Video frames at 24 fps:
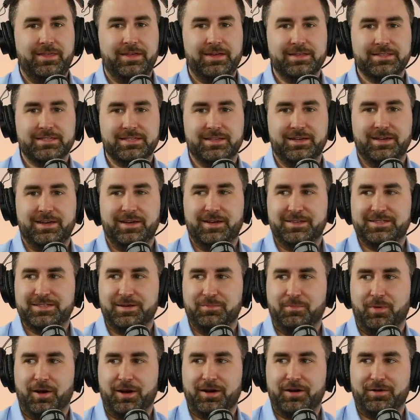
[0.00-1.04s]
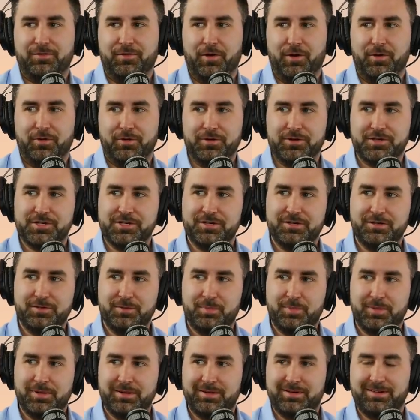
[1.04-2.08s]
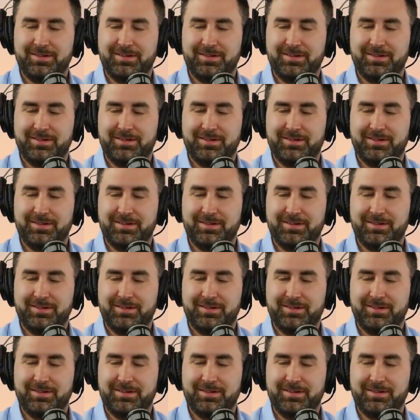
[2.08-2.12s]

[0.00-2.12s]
think isn't that a, like I really liked her?